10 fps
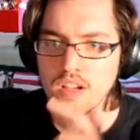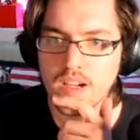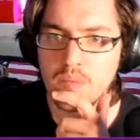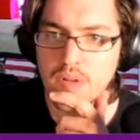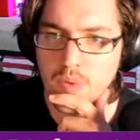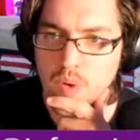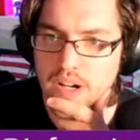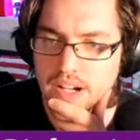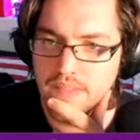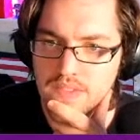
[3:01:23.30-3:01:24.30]
Per
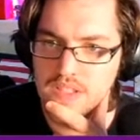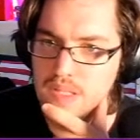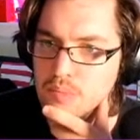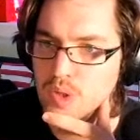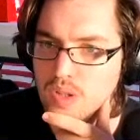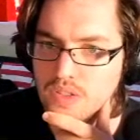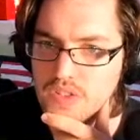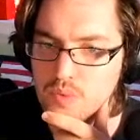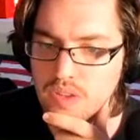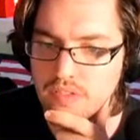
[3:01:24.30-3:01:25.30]
one, simple
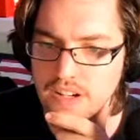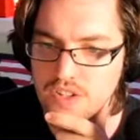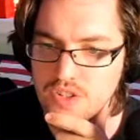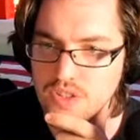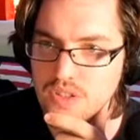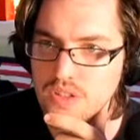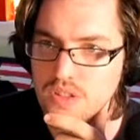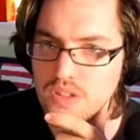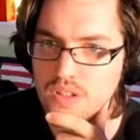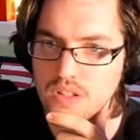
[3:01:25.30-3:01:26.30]
context with function
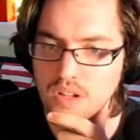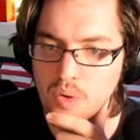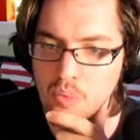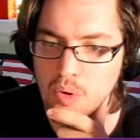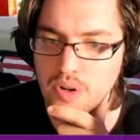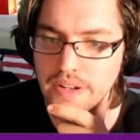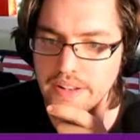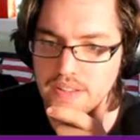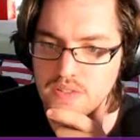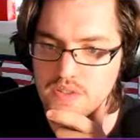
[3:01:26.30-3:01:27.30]

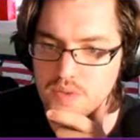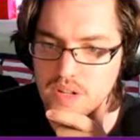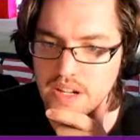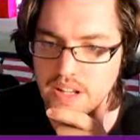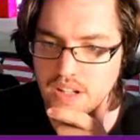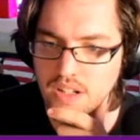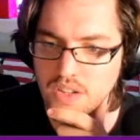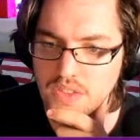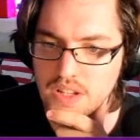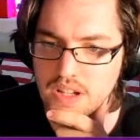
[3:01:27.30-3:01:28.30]
components, creating a
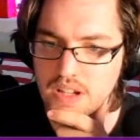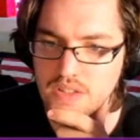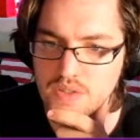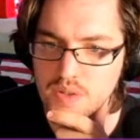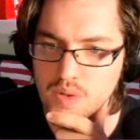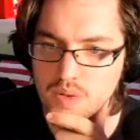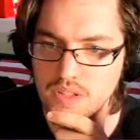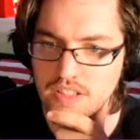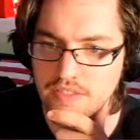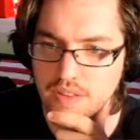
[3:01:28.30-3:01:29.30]
context, so
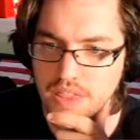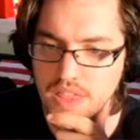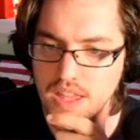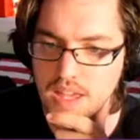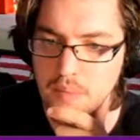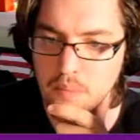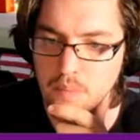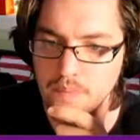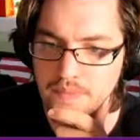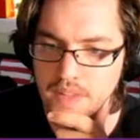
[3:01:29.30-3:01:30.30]
default theme,
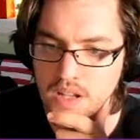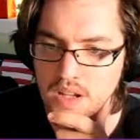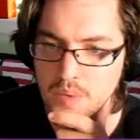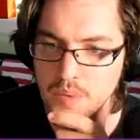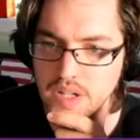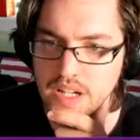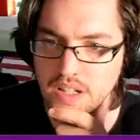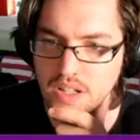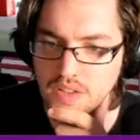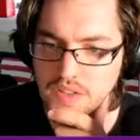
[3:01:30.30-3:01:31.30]
creating a
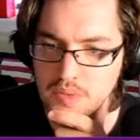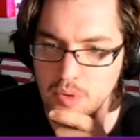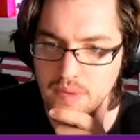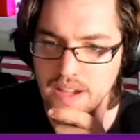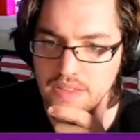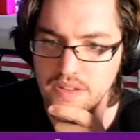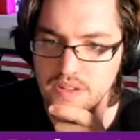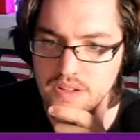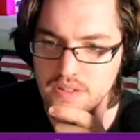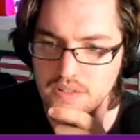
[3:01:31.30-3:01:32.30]
context
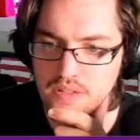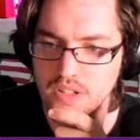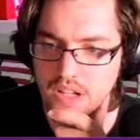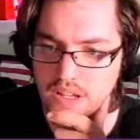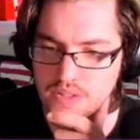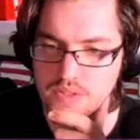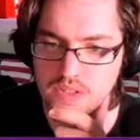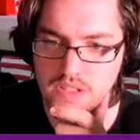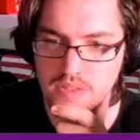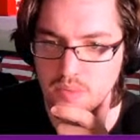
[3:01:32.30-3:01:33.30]
provider. Okay, so
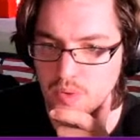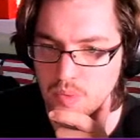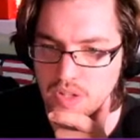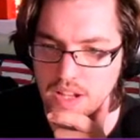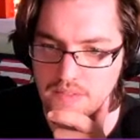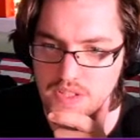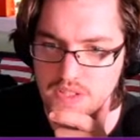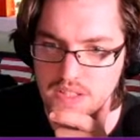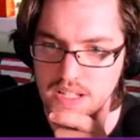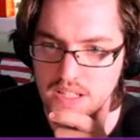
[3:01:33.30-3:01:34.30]
this is what we have
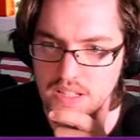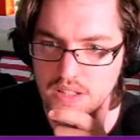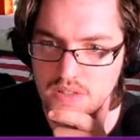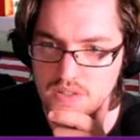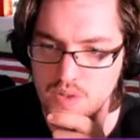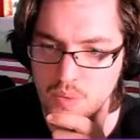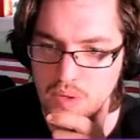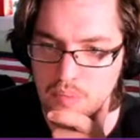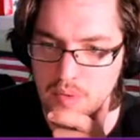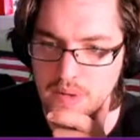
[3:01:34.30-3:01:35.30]
just done. So we
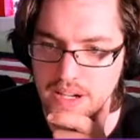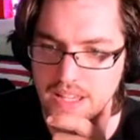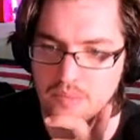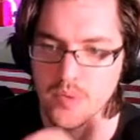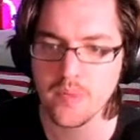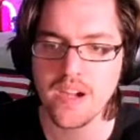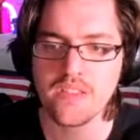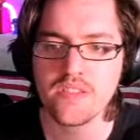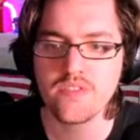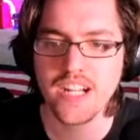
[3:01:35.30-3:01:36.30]
provide
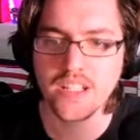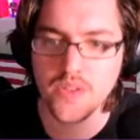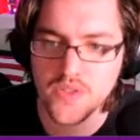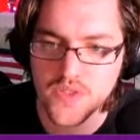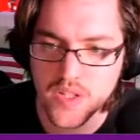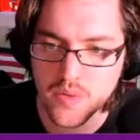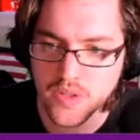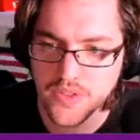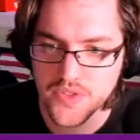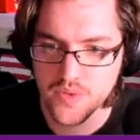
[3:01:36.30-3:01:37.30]
provider values
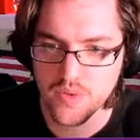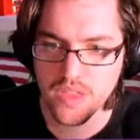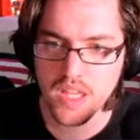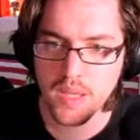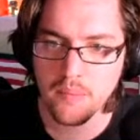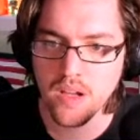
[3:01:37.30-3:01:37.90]
equals to theme.